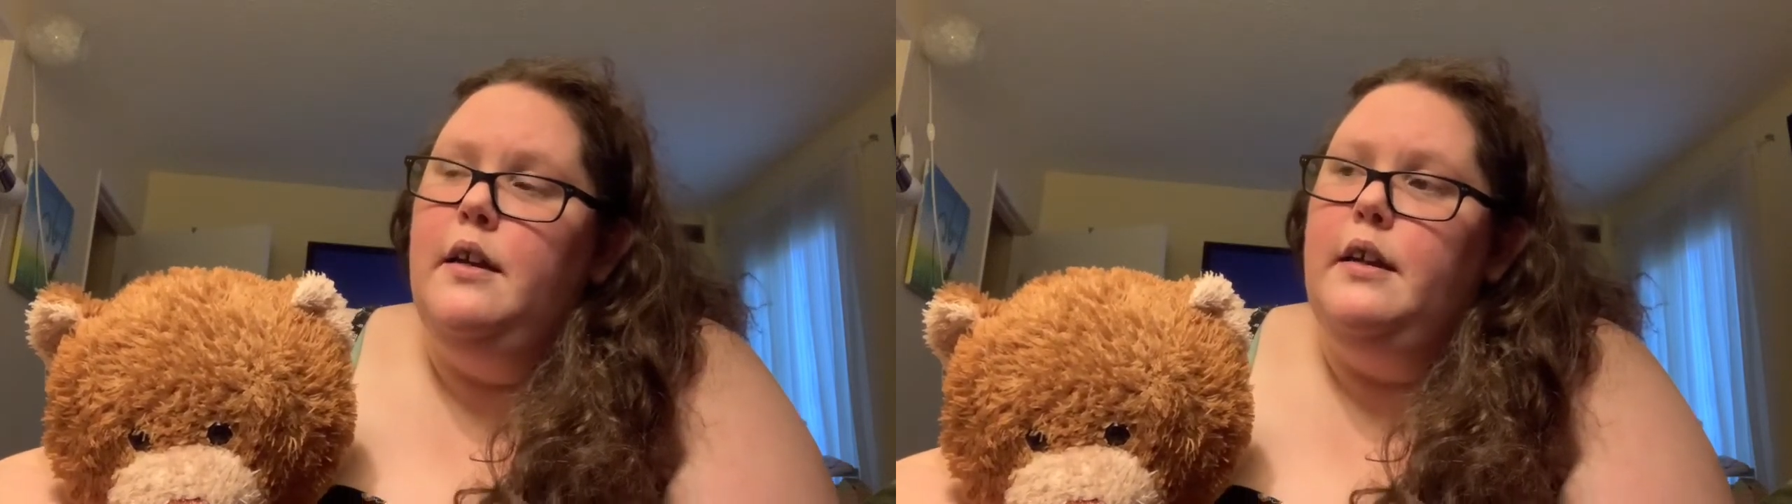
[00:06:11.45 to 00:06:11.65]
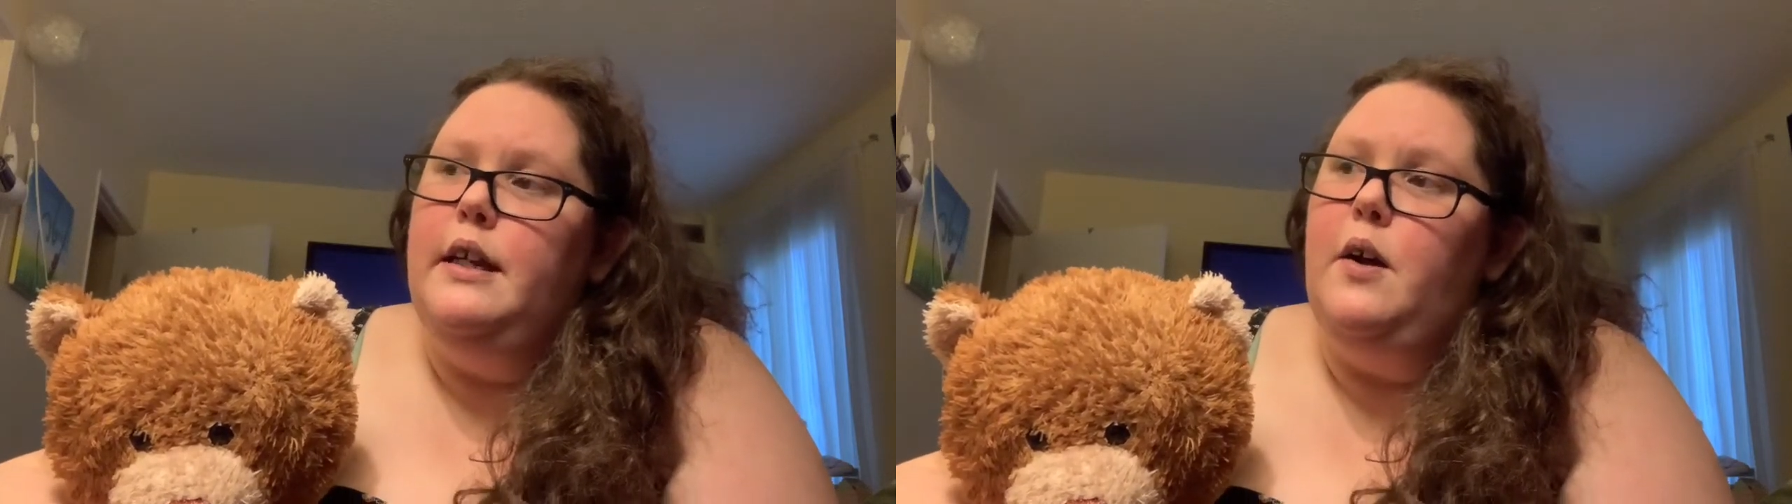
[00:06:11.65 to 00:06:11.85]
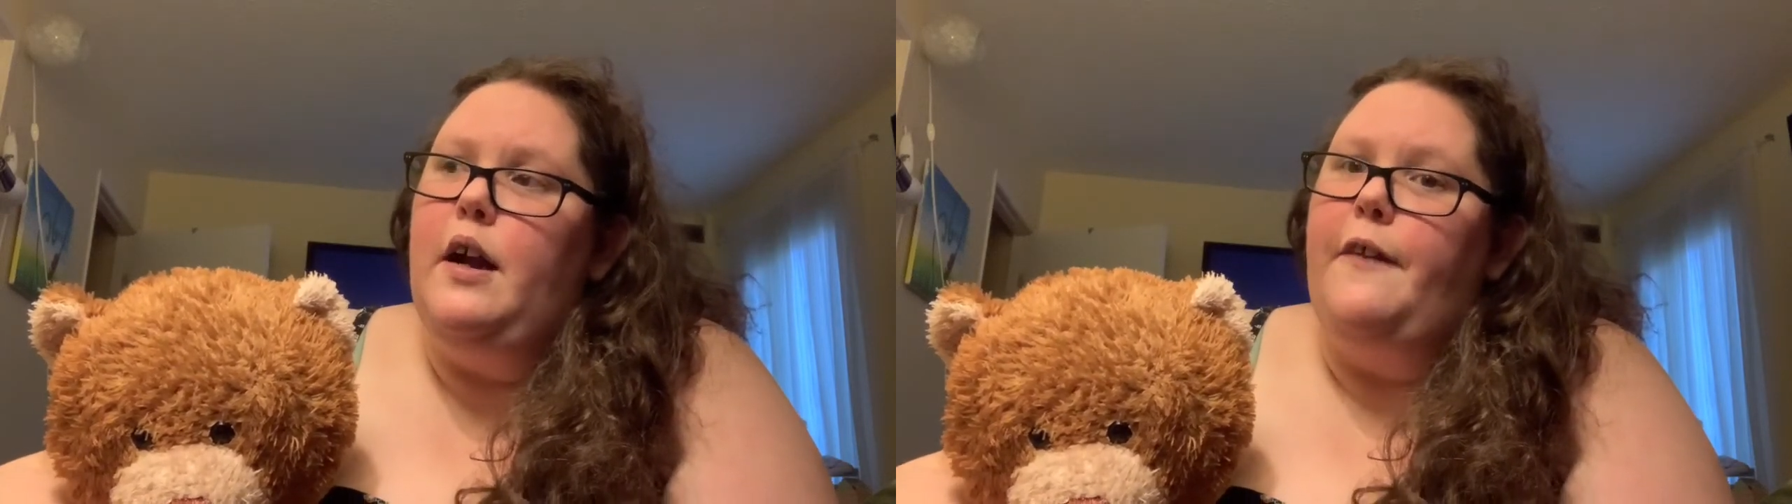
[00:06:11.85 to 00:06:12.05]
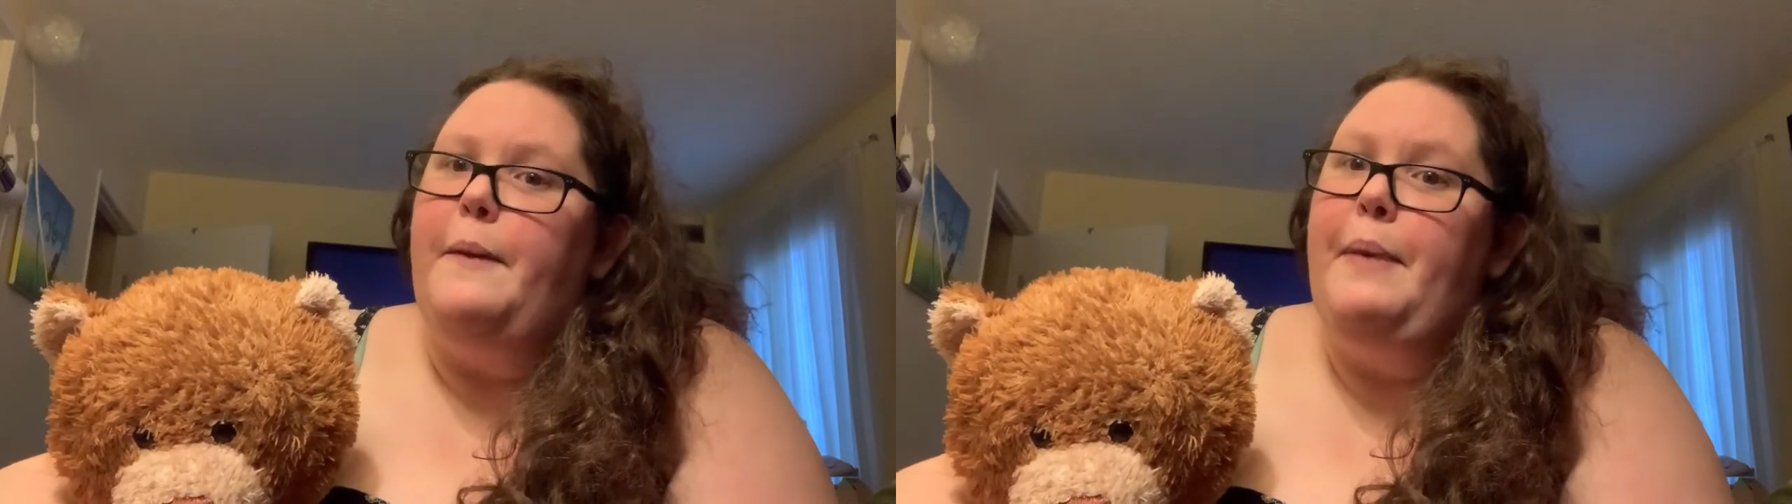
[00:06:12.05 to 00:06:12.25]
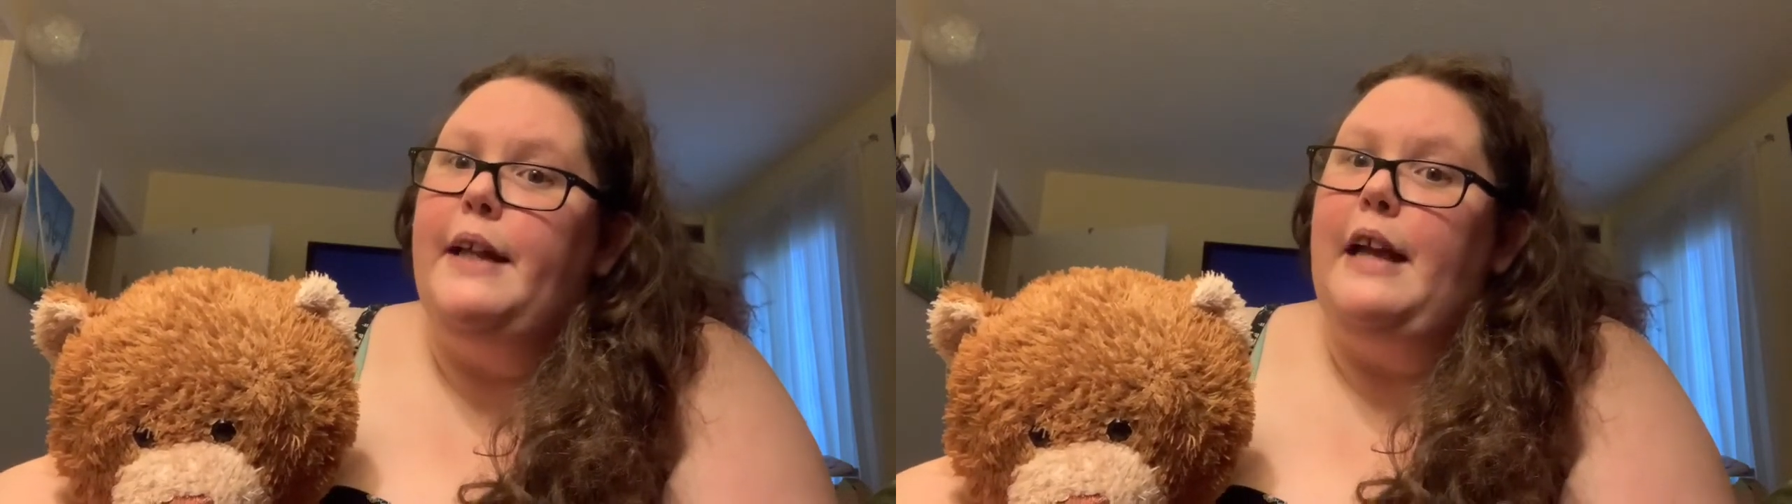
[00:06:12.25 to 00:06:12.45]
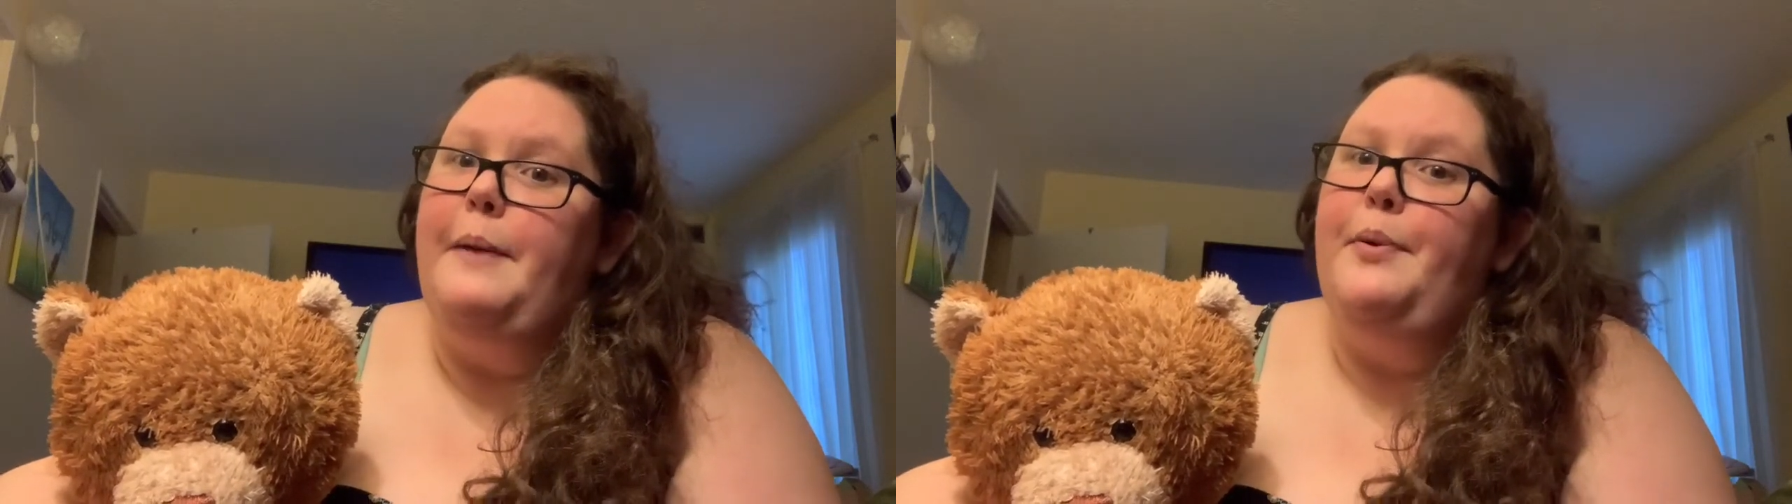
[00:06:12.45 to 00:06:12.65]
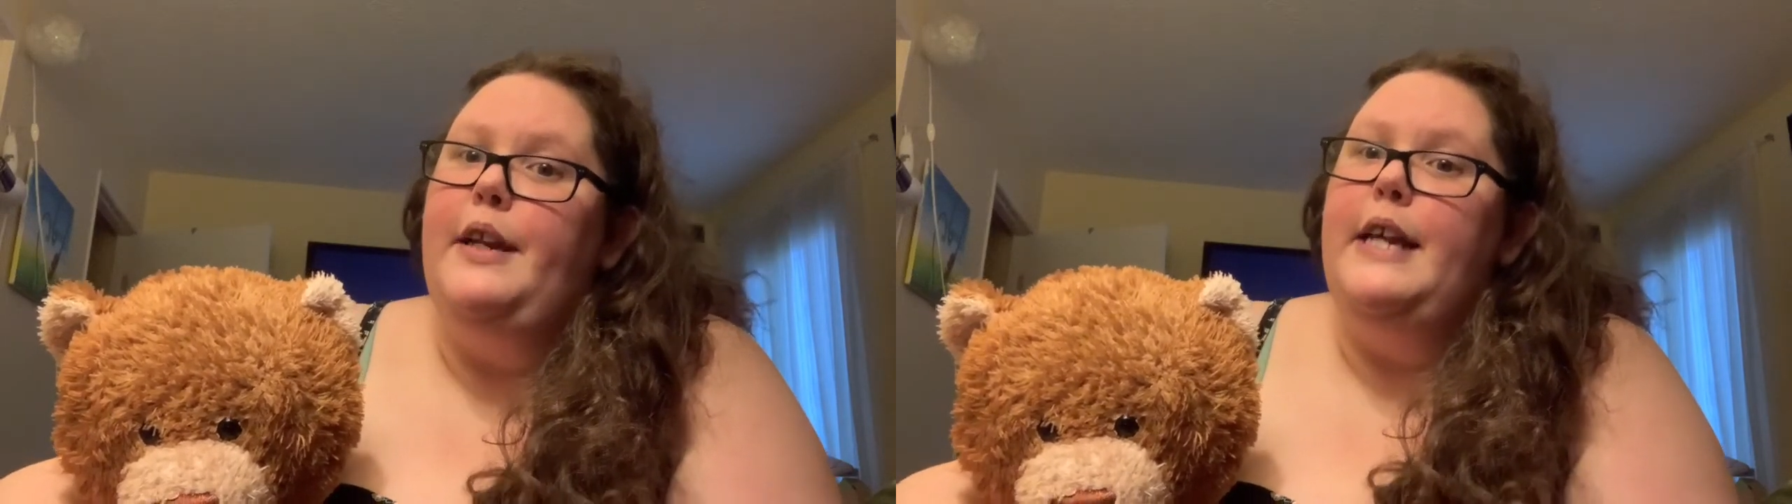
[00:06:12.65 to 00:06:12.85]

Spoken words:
you know, I got the PICC line put